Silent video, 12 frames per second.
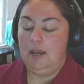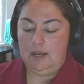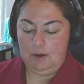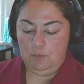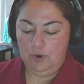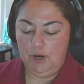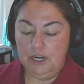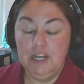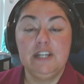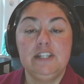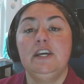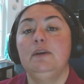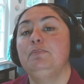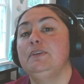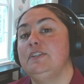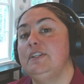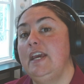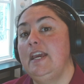And we're gonna attempt
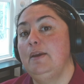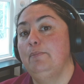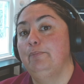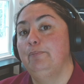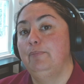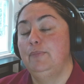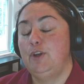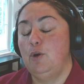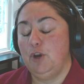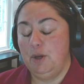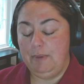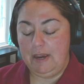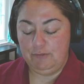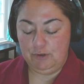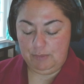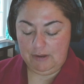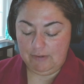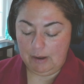this name. Don't come after
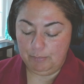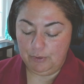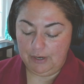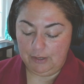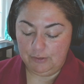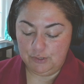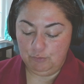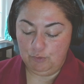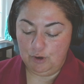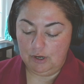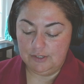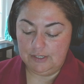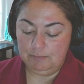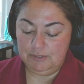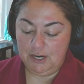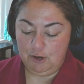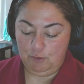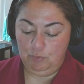me if I pronounce it wrong, because I'm
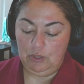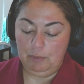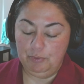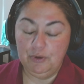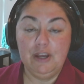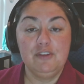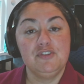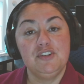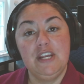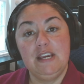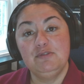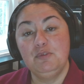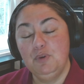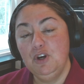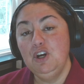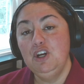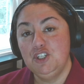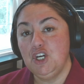terrible at pronouncing names, but we're
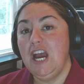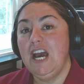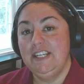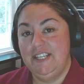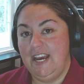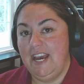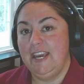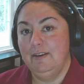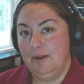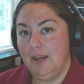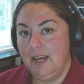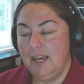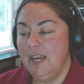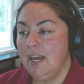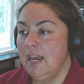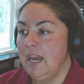gonna try today, okay?